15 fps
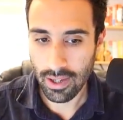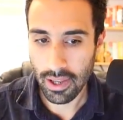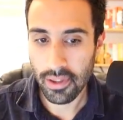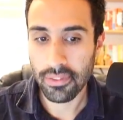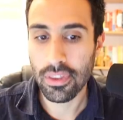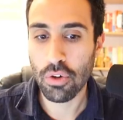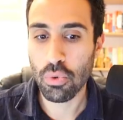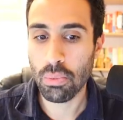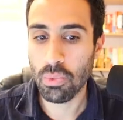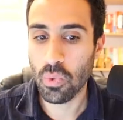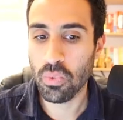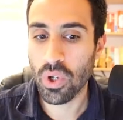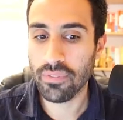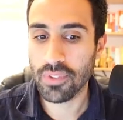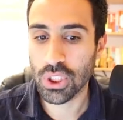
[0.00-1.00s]
the removal
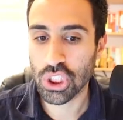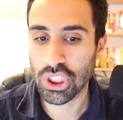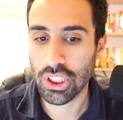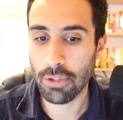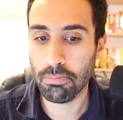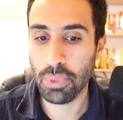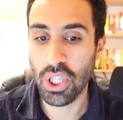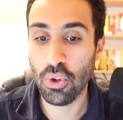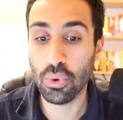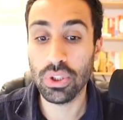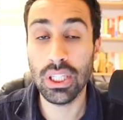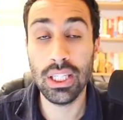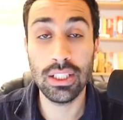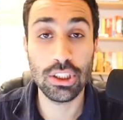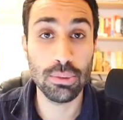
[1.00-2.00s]
efficiency of BOD
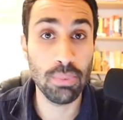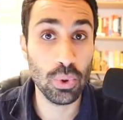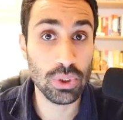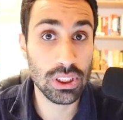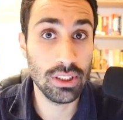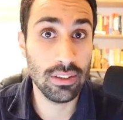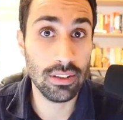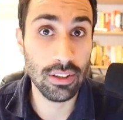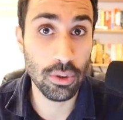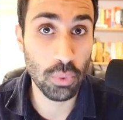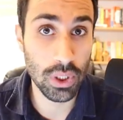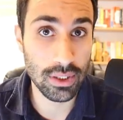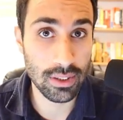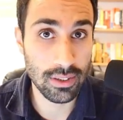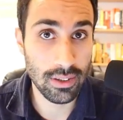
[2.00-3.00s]
is most nearly
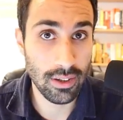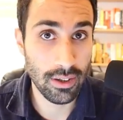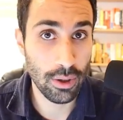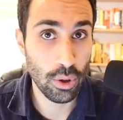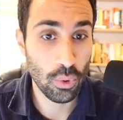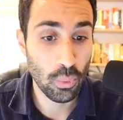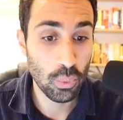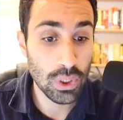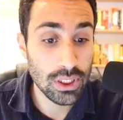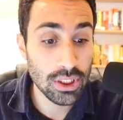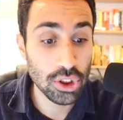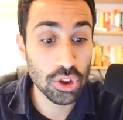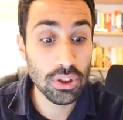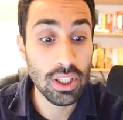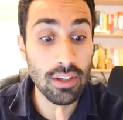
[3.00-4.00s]
what? What did
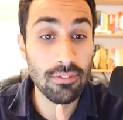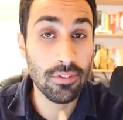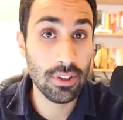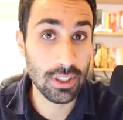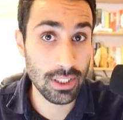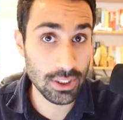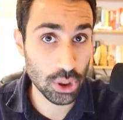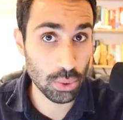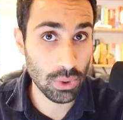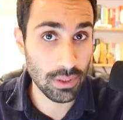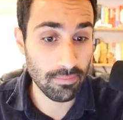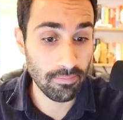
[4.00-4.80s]
you get for this one?